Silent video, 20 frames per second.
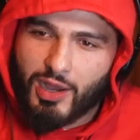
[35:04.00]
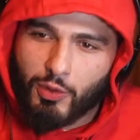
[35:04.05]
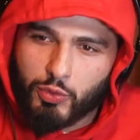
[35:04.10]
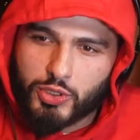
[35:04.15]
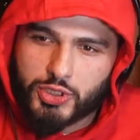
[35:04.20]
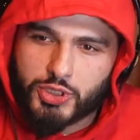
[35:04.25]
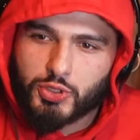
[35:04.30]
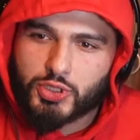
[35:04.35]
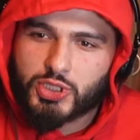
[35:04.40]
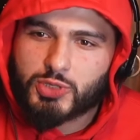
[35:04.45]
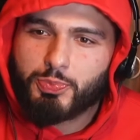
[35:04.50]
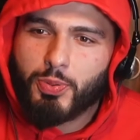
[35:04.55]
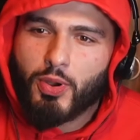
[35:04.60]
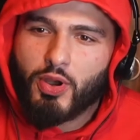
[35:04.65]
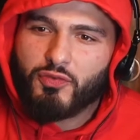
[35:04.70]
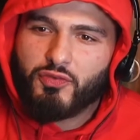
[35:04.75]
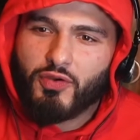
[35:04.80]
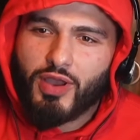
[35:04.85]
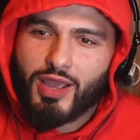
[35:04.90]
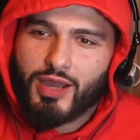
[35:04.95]
What's your
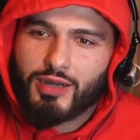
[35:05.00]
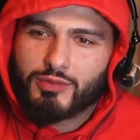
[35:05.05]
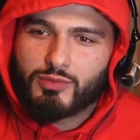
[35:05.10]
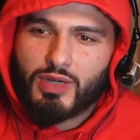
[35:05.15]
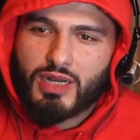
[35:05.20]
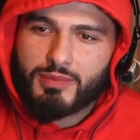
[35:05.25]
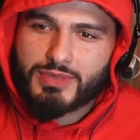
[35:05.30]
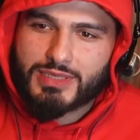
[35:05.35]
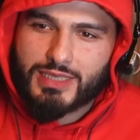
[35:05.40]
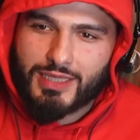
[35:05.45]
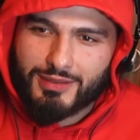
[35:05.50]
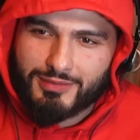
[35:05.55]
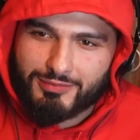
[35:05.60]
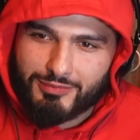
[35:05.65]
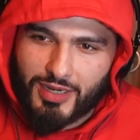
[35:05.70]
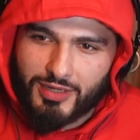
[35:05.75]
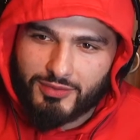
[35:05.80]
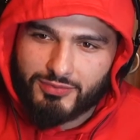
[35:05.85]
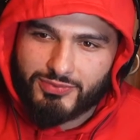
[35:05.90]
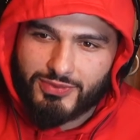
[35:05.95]
Spotify Unwrapped saying,
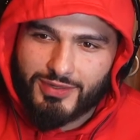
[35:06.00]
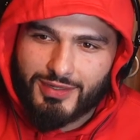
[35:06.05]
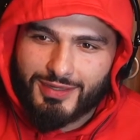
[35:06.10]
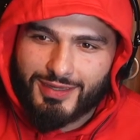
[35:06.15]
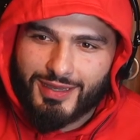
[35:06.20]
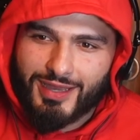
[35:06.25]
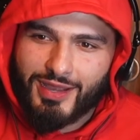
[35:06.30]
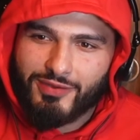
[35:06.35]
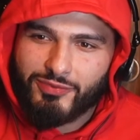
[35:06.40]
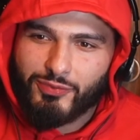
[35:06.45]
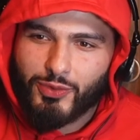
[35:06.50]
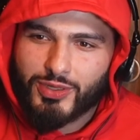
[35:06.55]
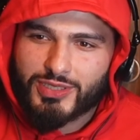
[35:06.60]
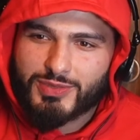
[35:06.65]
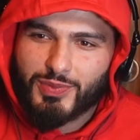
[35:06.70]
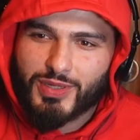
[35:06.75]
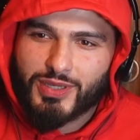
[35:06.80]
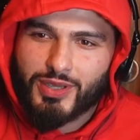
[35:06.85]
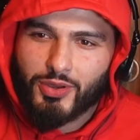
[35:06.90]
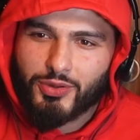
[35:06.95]
bruv? Everyone's
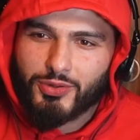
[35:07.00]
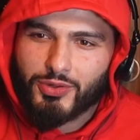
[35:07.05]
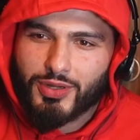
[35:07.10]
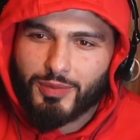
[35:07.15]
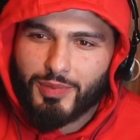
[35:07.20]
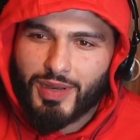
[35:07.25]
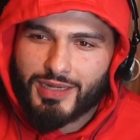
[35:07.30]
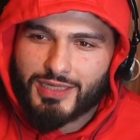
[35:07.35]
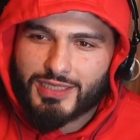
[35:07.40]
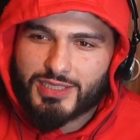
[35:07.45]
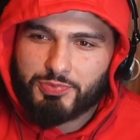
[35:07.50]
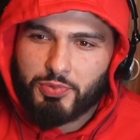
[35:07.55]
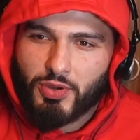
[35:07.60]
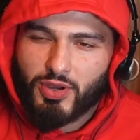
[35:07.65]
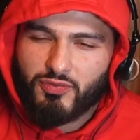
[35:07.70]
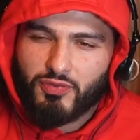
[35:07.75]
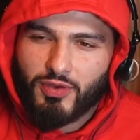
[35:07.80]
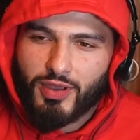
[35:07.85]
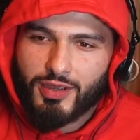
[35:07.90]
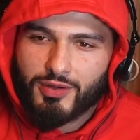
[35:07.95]
been going on about their
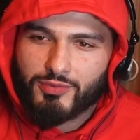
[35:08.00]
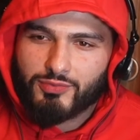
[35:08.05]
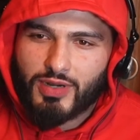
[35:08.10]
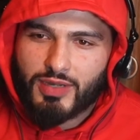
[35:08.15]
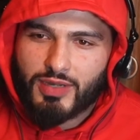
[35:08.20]
Spotify Unwrapped.